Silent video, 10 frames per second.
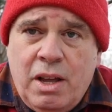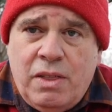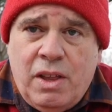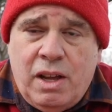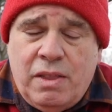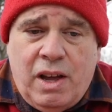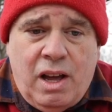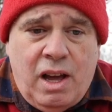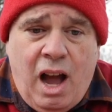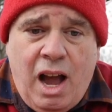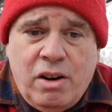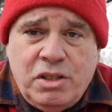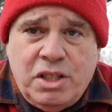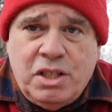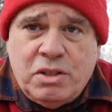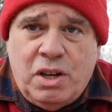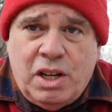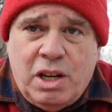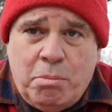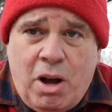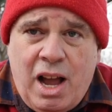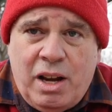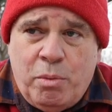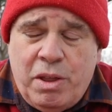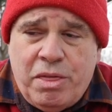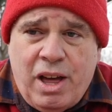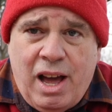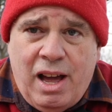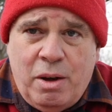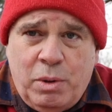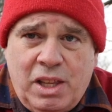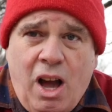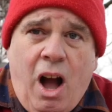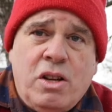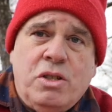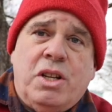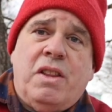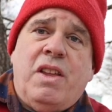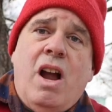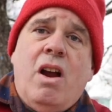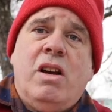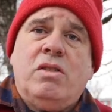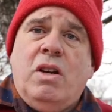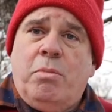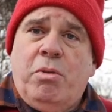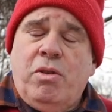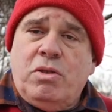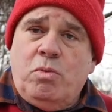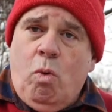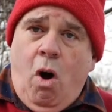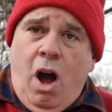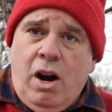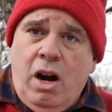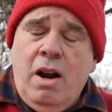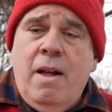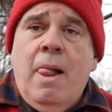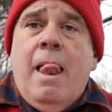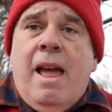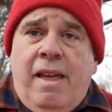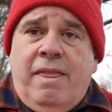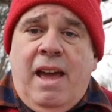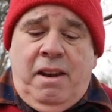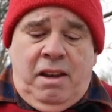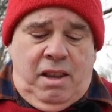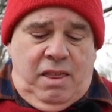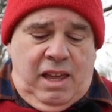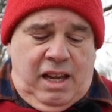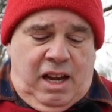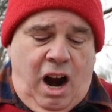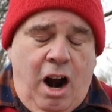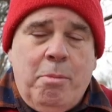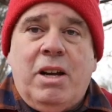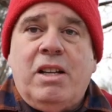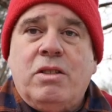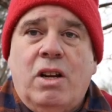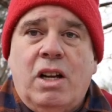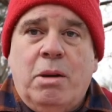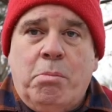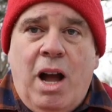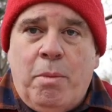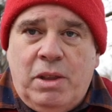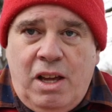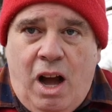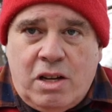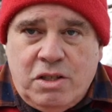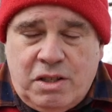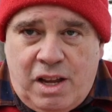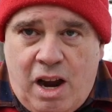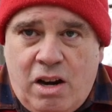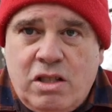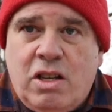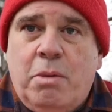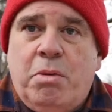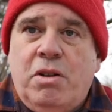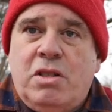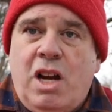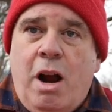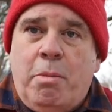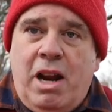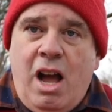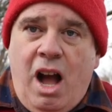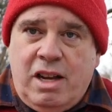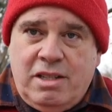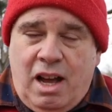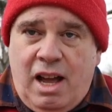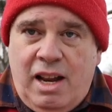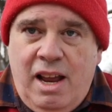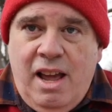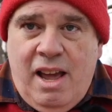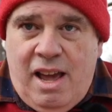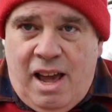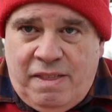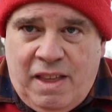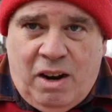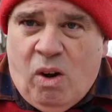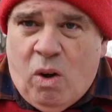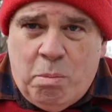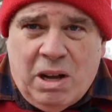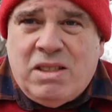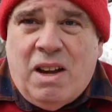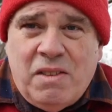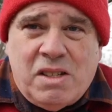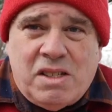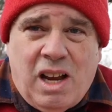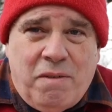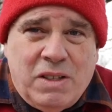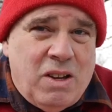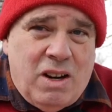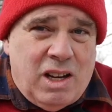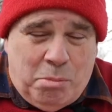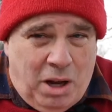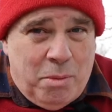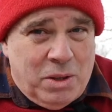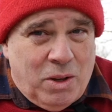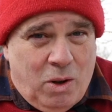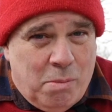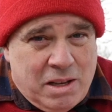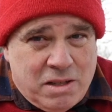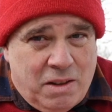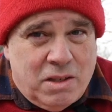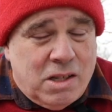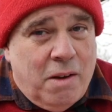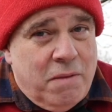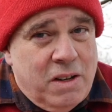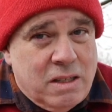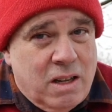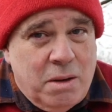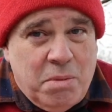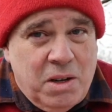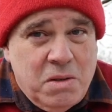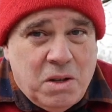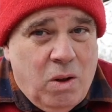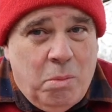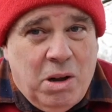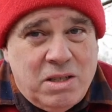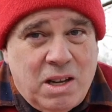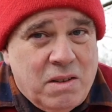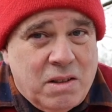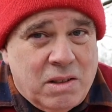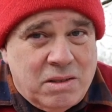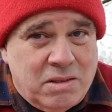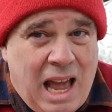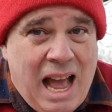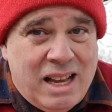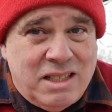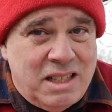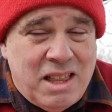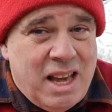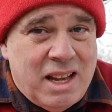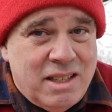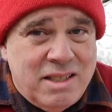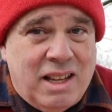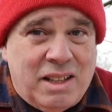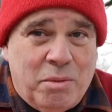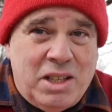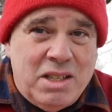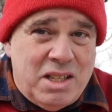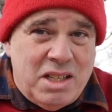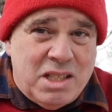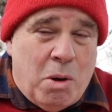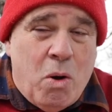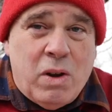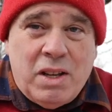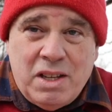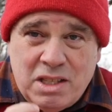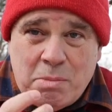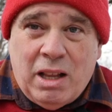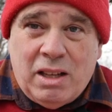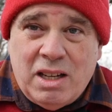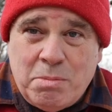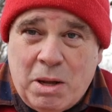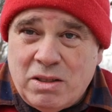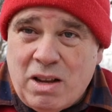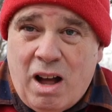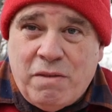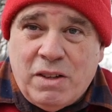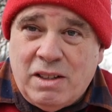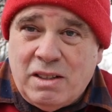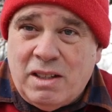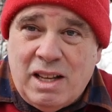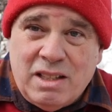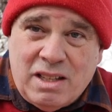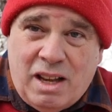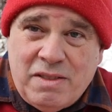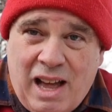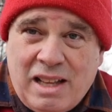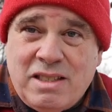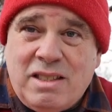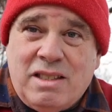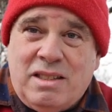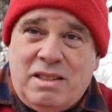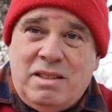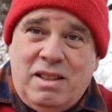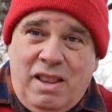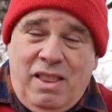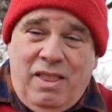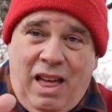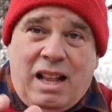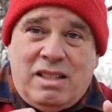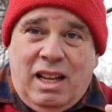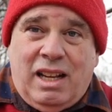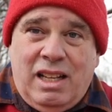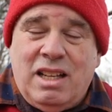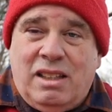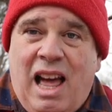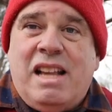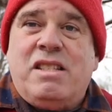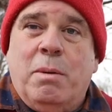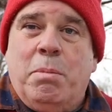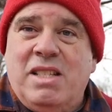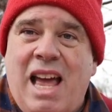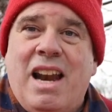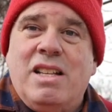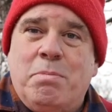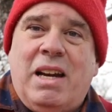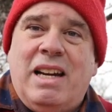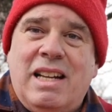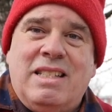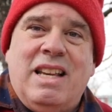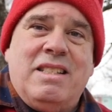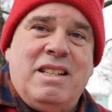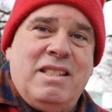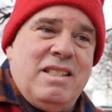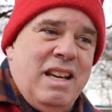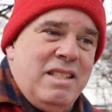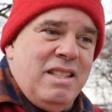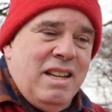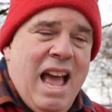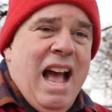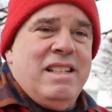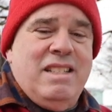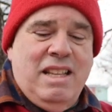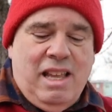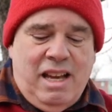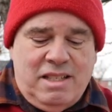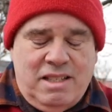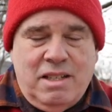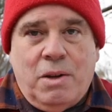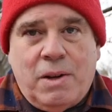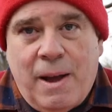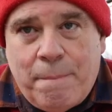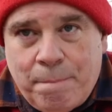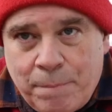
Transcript: the hydrogen is gonna combine with the oxygen in the air, and it's gonna produce water, and then the carbon is gonna combine with the oxygen in the air, and it's gonna produce carbon dioxide. And then a whole bunch of other stuff is going to combine with a whole bunch of other stuff, and it's going to produce a whole bunch of other nasty things. Like when you see smoke and you smell it, it smells awful and such. That's like, it's a lesser percentage, but it exists. It's the nasty things, okay?